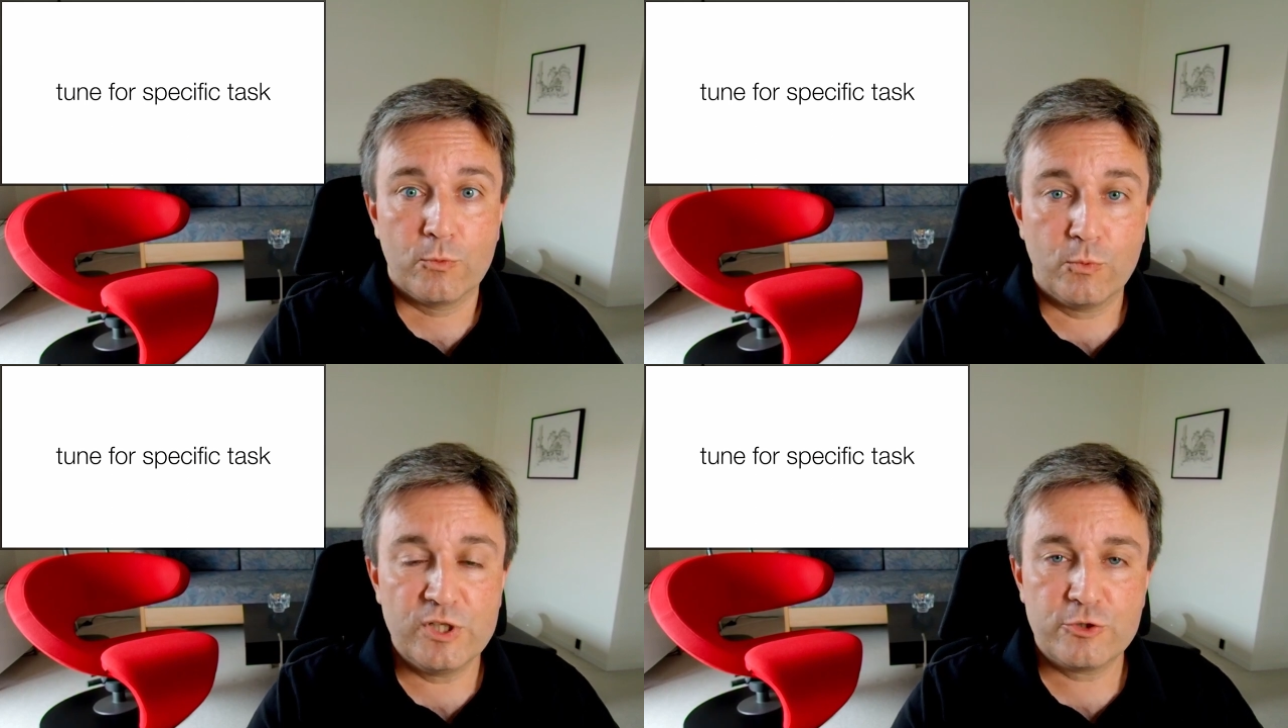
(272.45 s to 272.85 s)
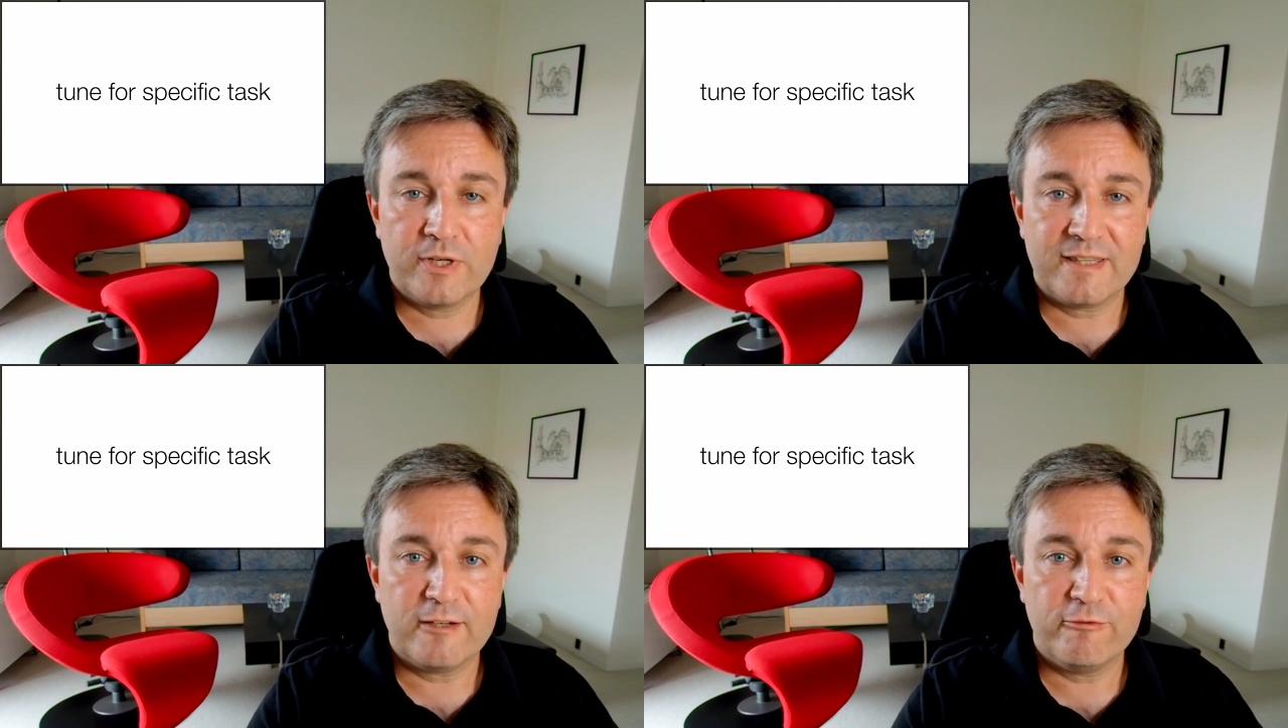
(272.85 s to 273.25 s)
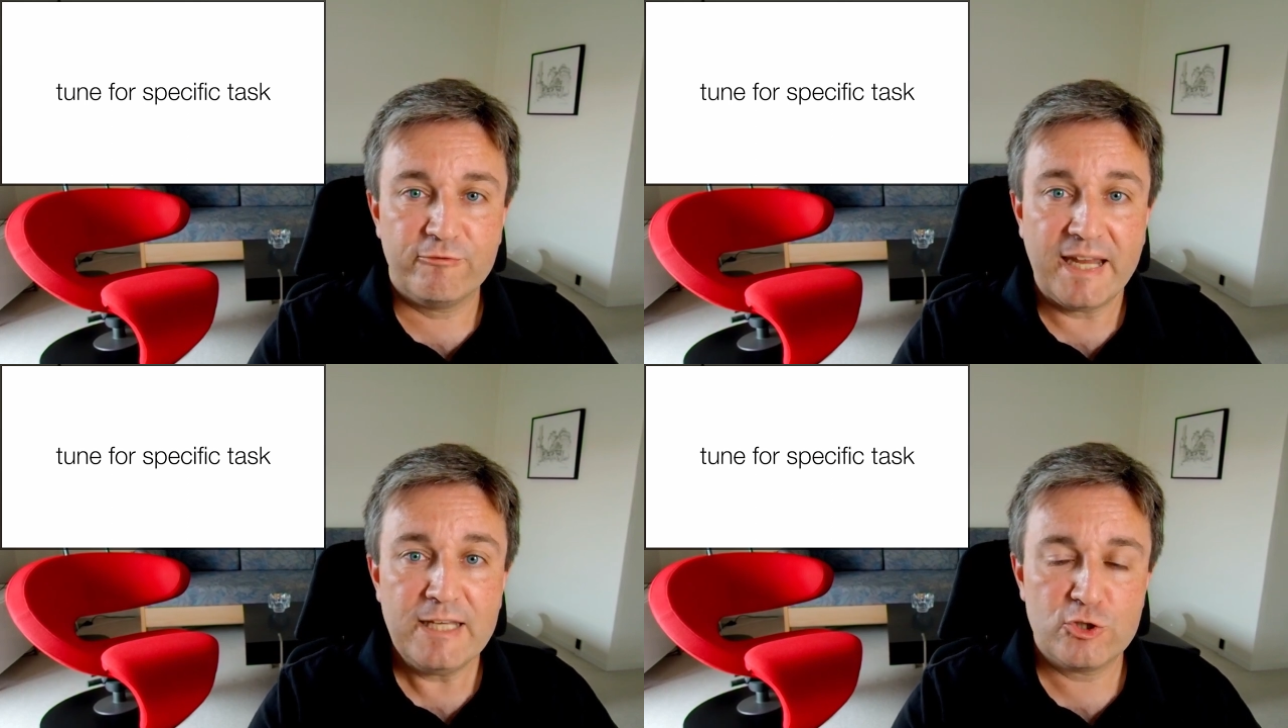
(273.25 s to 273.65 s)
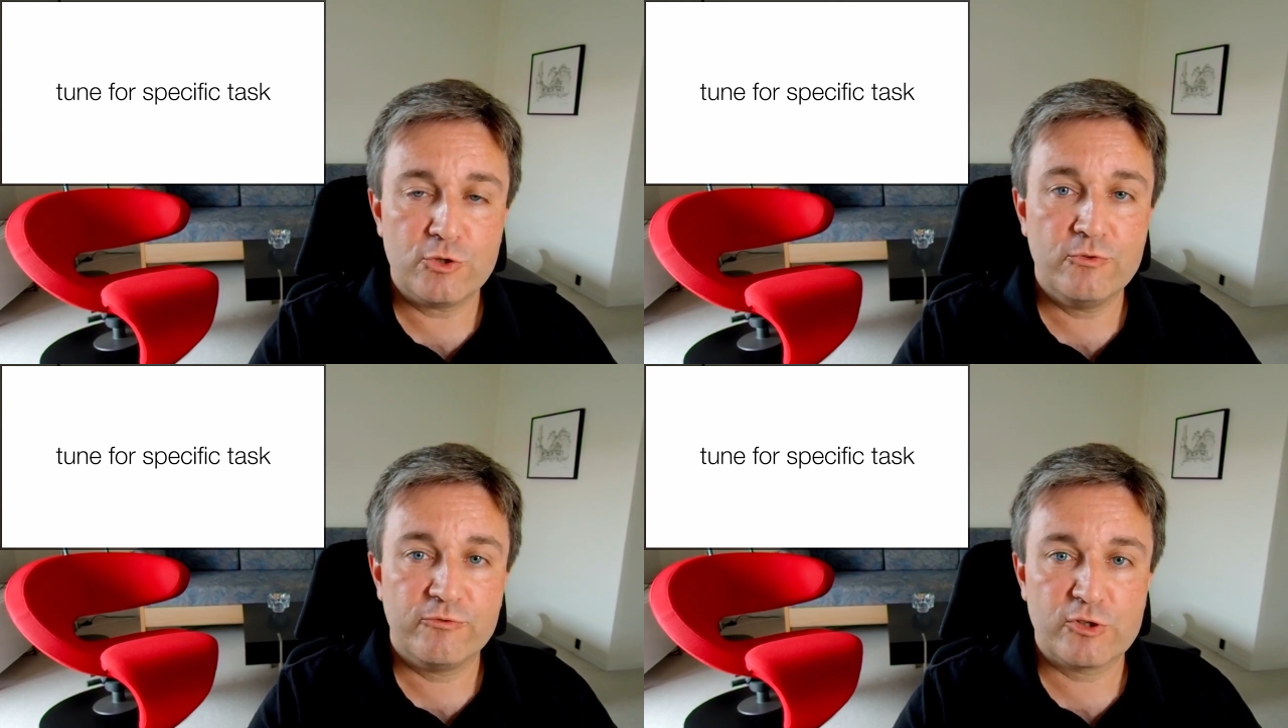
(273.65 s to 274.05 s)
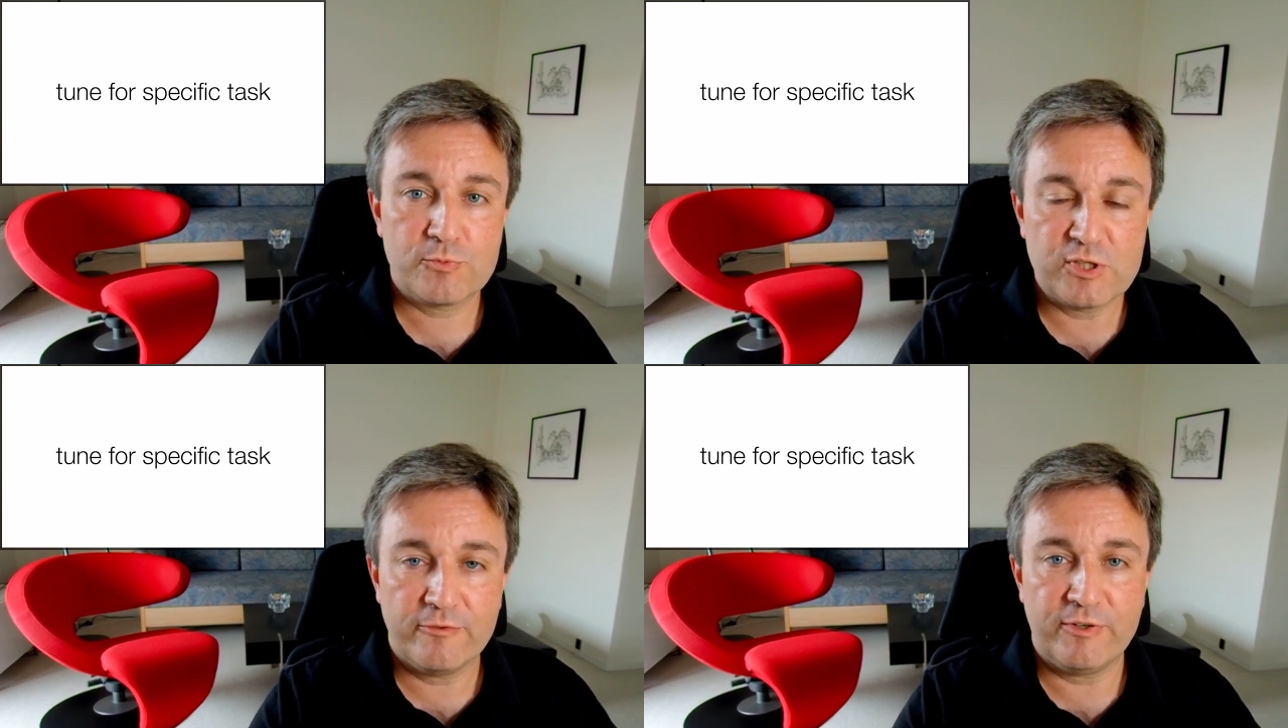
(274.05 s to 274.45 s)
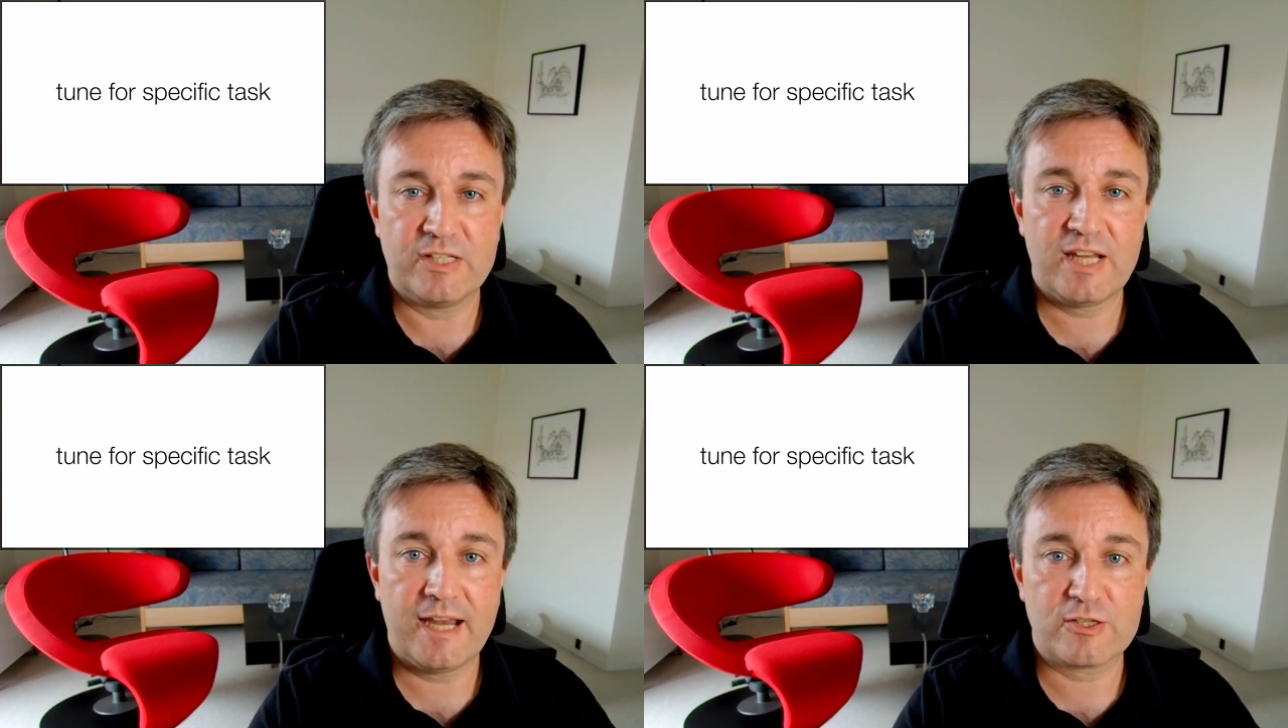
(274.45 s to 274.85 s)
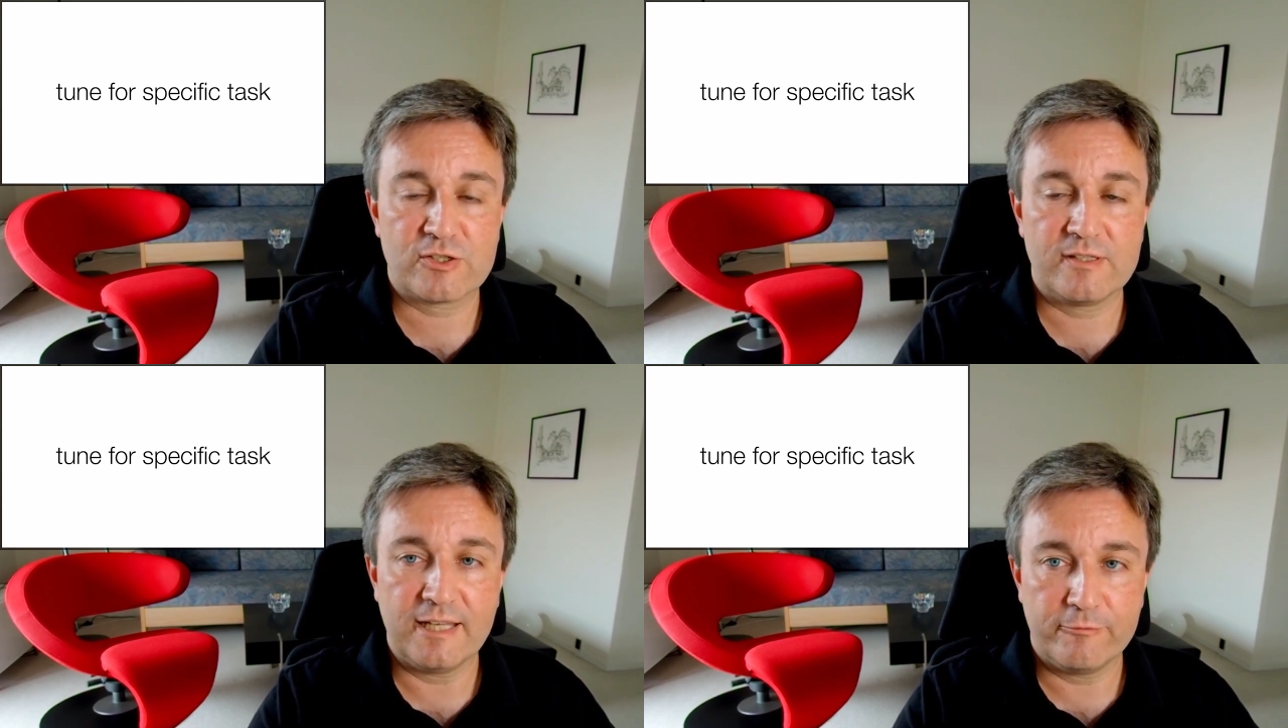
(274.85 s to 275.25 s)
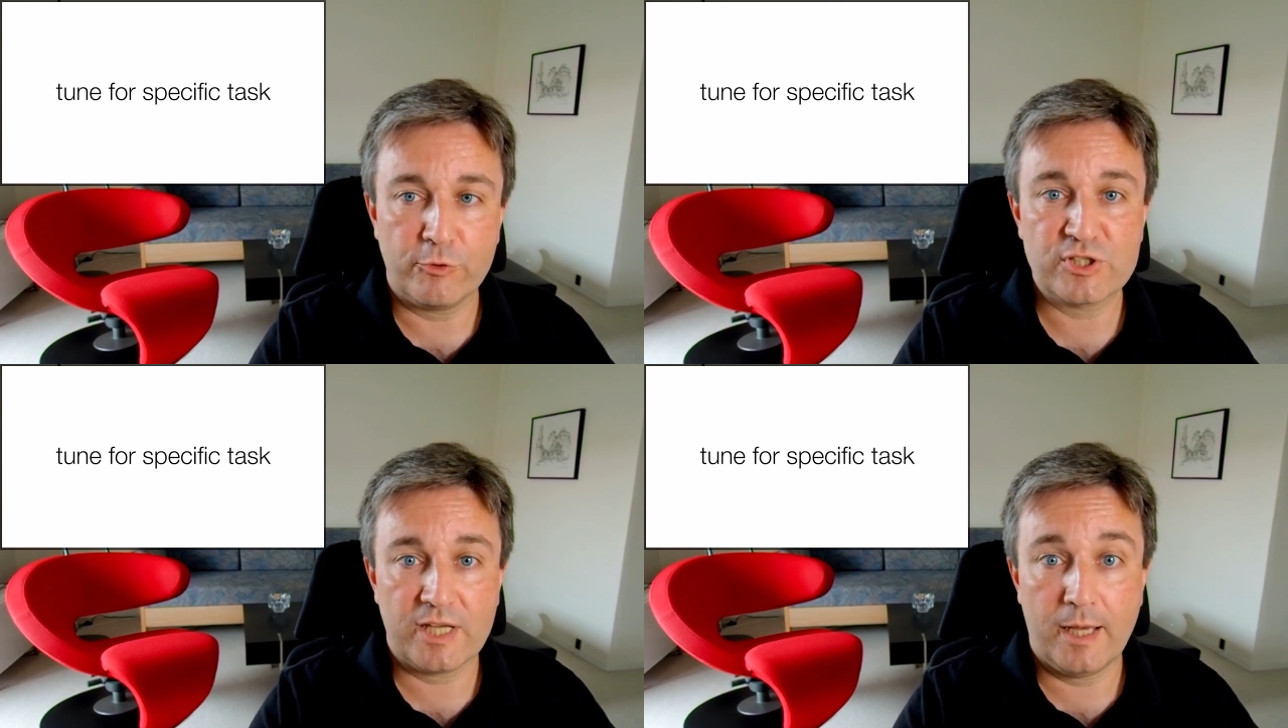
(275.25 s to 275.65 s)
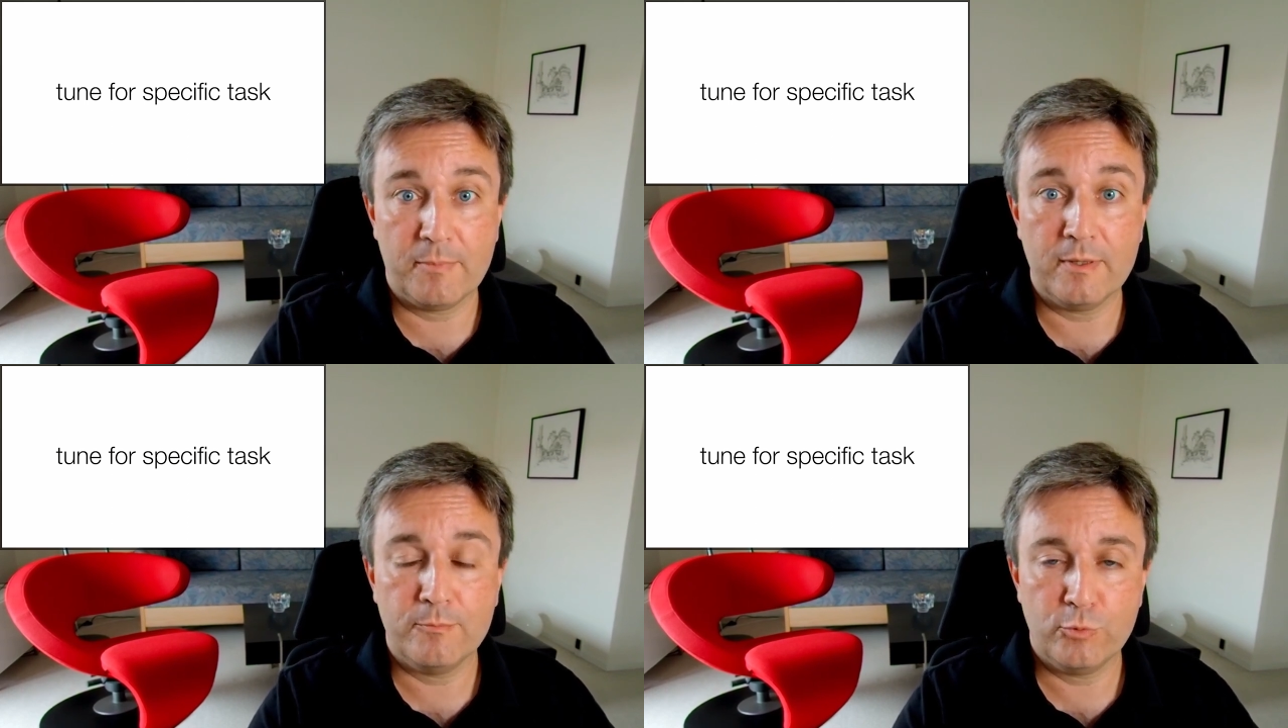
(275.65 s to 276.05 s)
which you can then fine-tune for specific tasks, like for example,